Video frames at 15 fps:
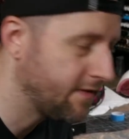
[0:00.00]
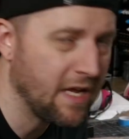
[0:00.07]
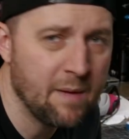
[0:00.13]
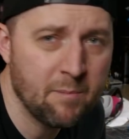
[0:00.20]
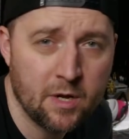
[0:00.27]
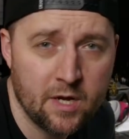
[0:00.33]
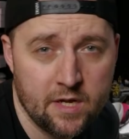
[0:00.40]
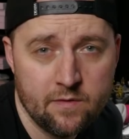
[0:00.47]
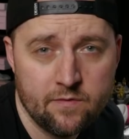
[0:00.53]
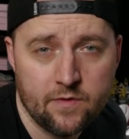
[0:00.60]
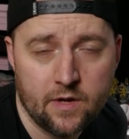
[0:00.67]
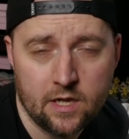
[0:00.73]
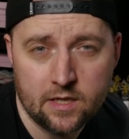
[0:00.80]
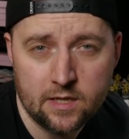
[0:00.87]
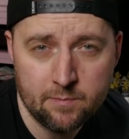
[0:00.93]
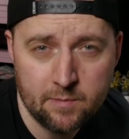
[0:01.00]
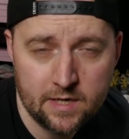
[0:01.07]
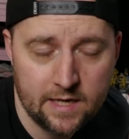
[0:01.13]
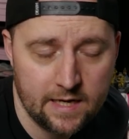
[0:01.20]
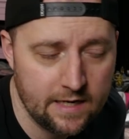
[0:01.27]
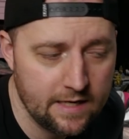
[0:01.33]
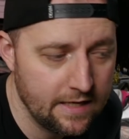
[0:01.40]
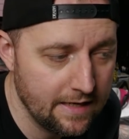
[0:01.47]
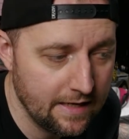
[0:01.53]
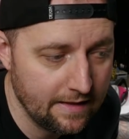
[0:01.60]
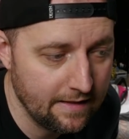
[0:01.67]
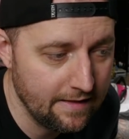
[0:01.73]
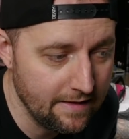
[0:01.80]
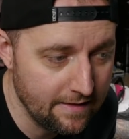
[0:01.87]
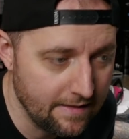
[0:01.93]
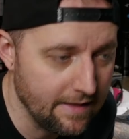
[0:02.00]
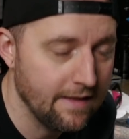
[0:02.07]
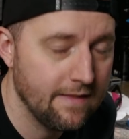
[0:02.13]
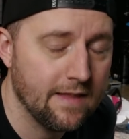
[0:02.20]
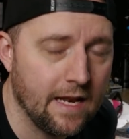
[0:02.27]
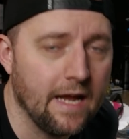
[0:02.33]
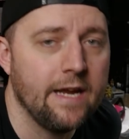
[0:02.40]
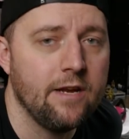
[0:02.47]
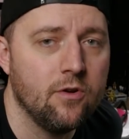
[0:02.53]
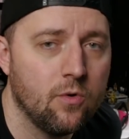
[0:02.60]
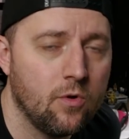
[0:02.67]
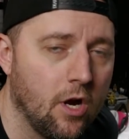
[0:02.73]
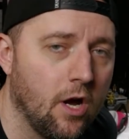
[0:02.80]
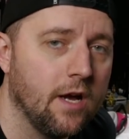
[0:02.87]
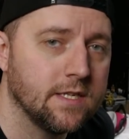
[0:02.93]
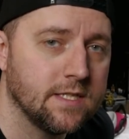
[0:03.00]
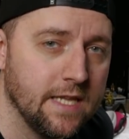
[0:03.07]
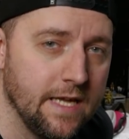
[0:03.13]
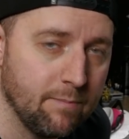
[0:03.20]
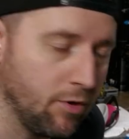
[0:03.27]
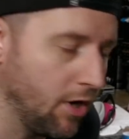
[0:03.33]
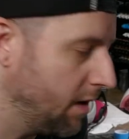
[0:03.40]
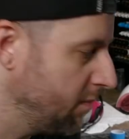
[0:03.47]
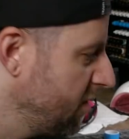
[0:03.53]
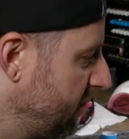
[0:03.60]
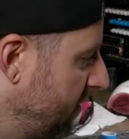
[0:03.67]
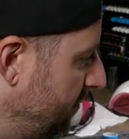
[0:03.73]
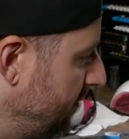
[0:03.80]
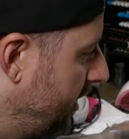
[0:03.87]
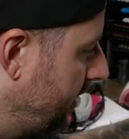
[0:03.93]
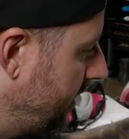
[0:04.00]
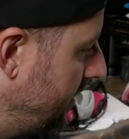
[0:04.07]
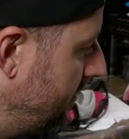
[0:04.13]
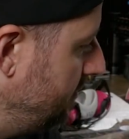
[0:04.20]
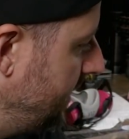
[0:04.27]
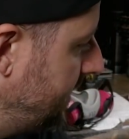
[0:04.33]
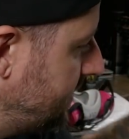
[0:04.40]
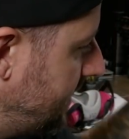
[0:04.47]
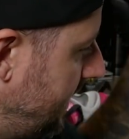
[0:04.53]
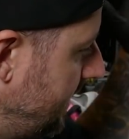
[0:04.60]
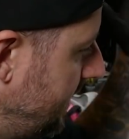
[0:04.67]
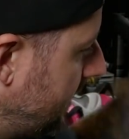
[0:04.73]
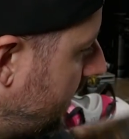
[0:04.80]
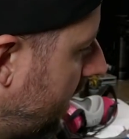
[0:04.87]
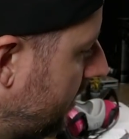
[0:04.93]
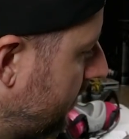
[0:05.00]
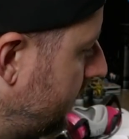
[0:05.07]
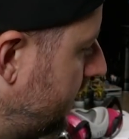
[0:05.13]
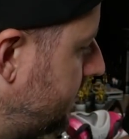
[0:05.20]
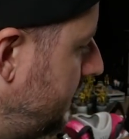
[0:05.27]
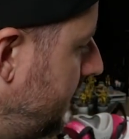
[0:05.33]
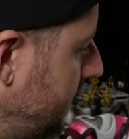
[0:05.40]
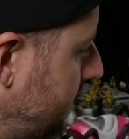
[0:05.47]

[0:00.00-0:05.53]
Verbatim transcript: This time I've eliminated the thing that I know caused that problem. I'm not gonna mix any colorant